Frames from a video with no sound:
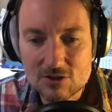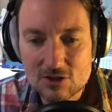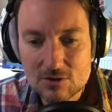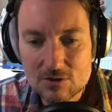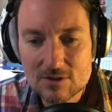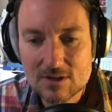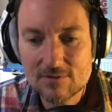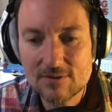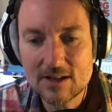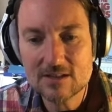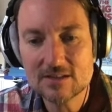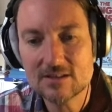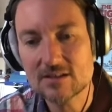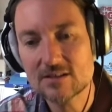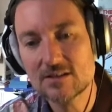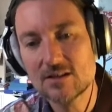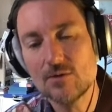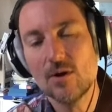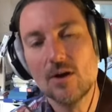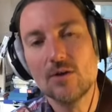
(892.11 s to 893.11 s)

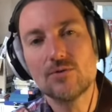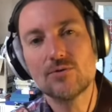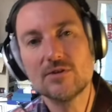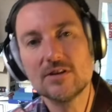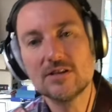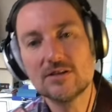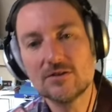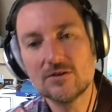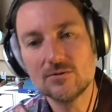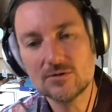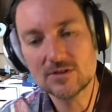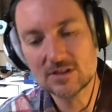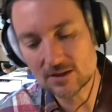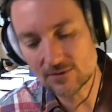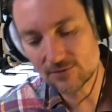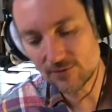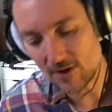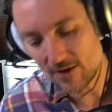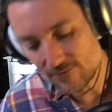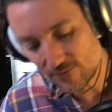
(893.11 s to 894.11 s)
07862 032
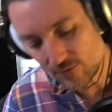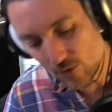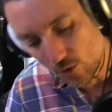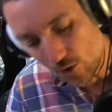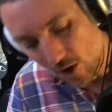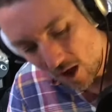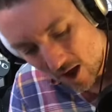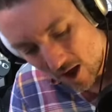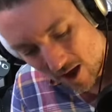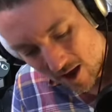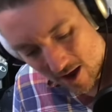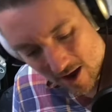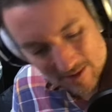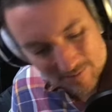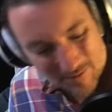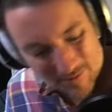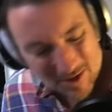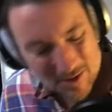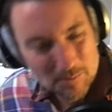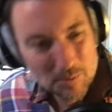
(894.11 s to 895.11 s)
654. I'm
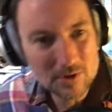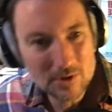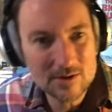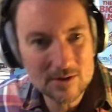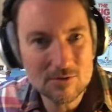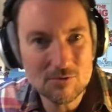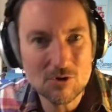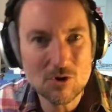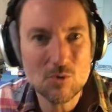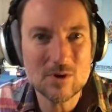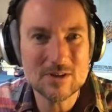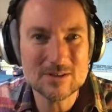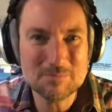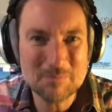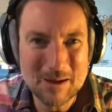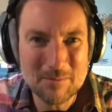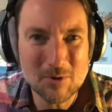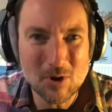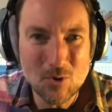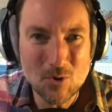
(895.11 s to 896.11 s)
going to put in a request.
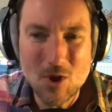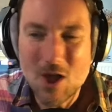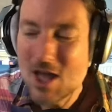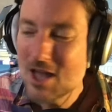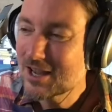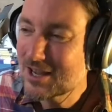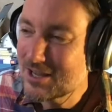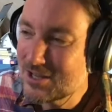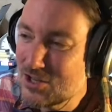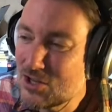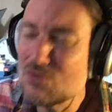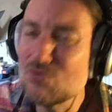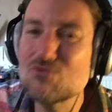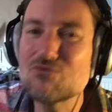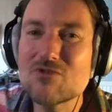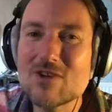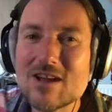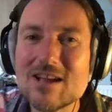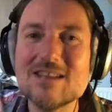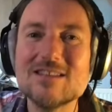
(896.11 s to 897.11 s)
Pablo, can you
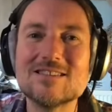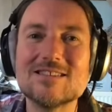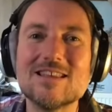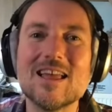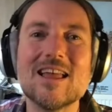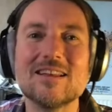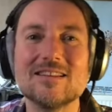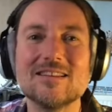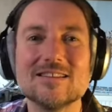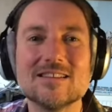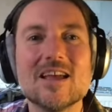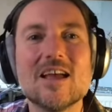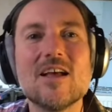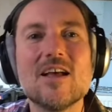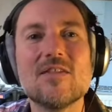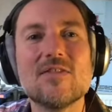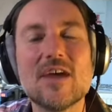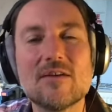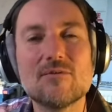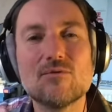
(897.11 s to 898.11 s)
resend
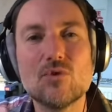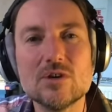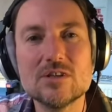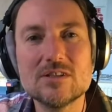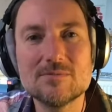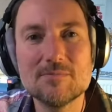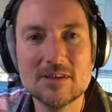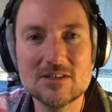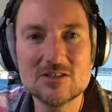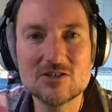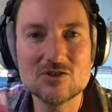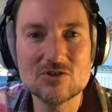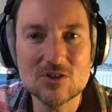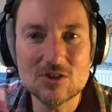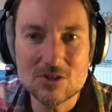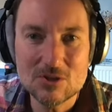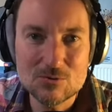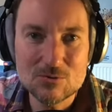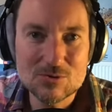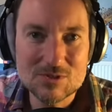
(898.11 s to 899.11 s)
that voice message
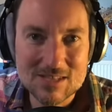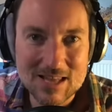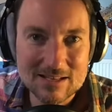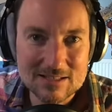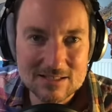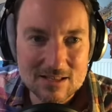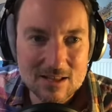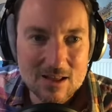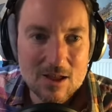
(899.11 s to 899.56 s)
that you sent?